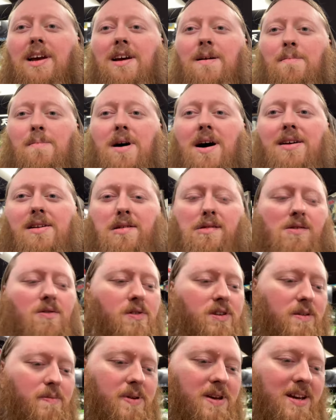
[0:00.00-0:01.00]
Mine is
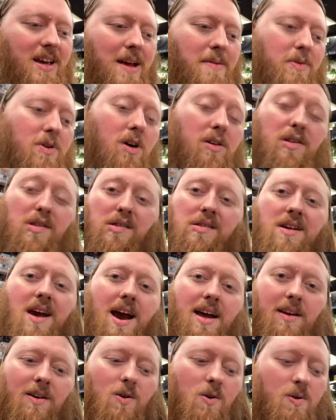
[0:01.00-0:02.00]
going to be a game called
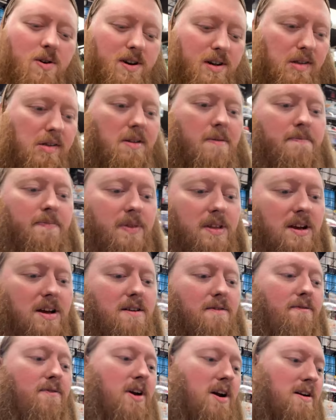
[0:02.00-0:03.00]
Scattergories.
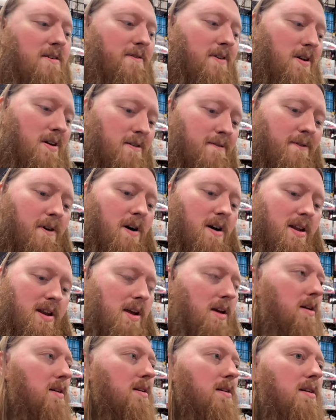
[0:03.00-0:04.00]
Very, very
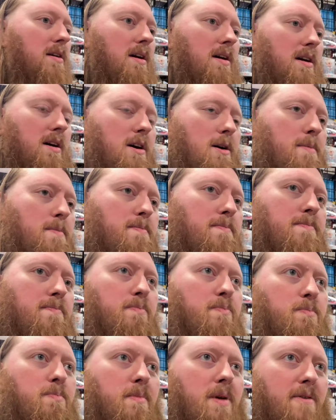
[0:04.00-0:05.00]
fun.
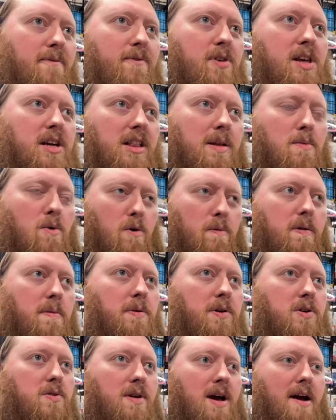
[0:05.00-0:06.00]
I feel like the more
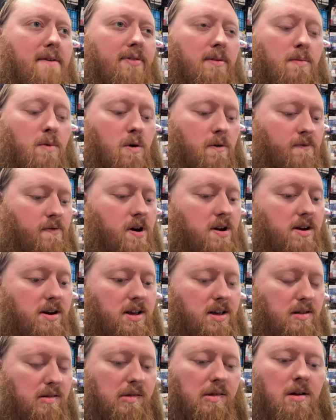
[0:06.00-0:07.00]
people you have, the more fun it
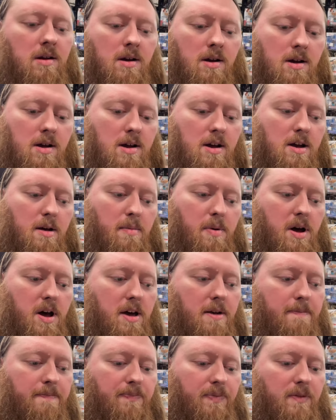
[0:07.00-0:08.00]
is,
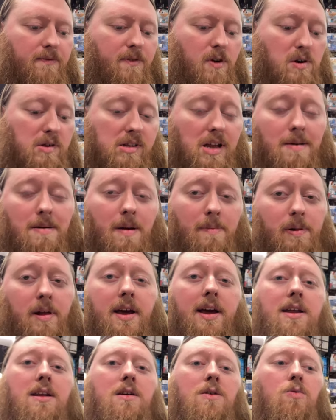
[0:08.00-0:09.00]
but first time I
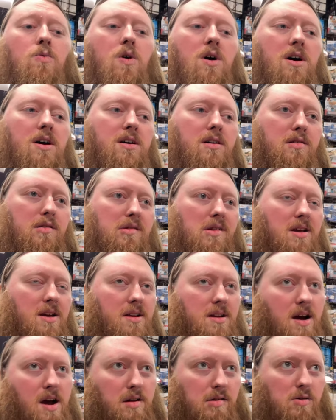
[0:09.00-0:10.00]
played was
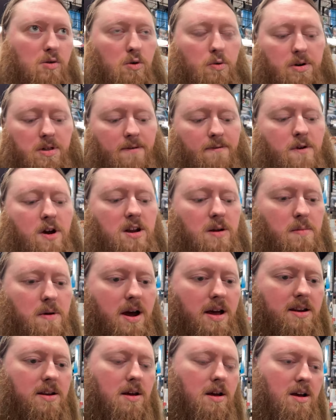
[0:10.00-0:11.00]
in high school with a friend of
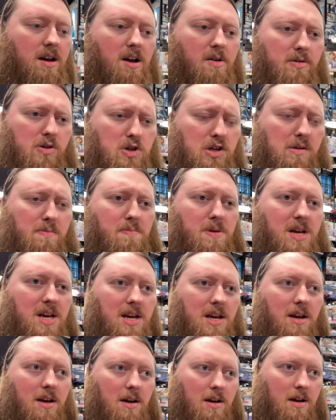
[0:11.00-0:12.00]
mine. It was just
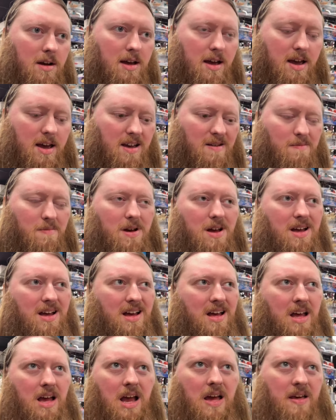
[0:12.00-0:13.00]
me, him,
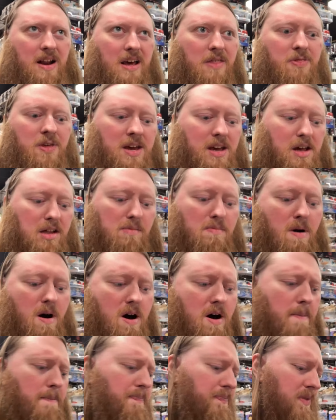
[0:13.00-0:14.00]
and I think his
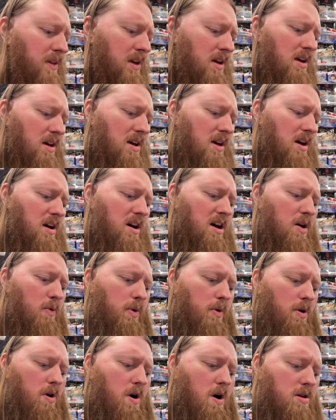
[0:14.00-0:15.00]
mom. We
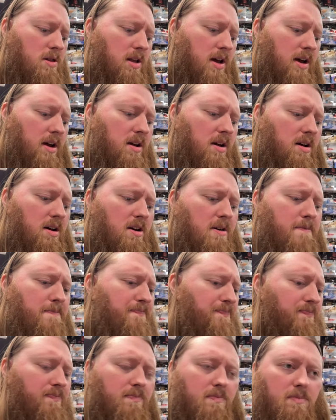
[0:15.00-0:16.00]
were on like
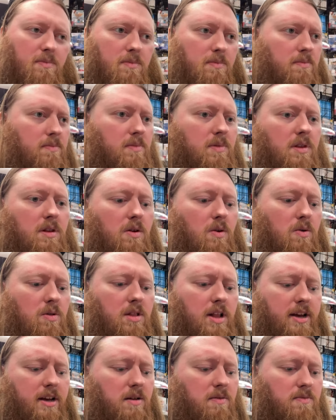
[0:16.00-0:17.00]

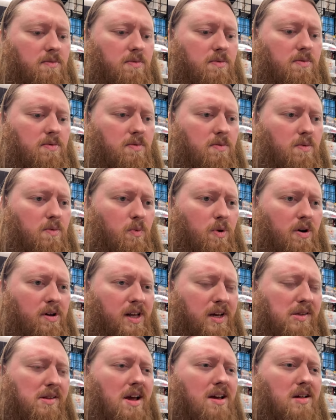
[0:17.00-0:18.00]
we
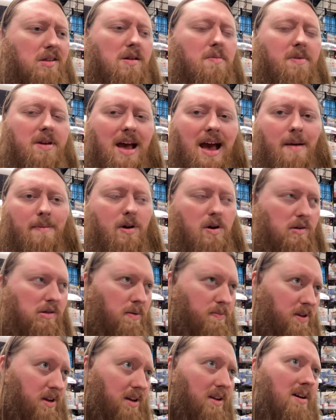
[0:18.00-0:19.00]
were staying at some cabin or
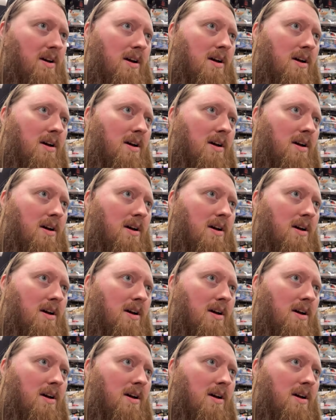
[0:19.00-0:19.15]
something.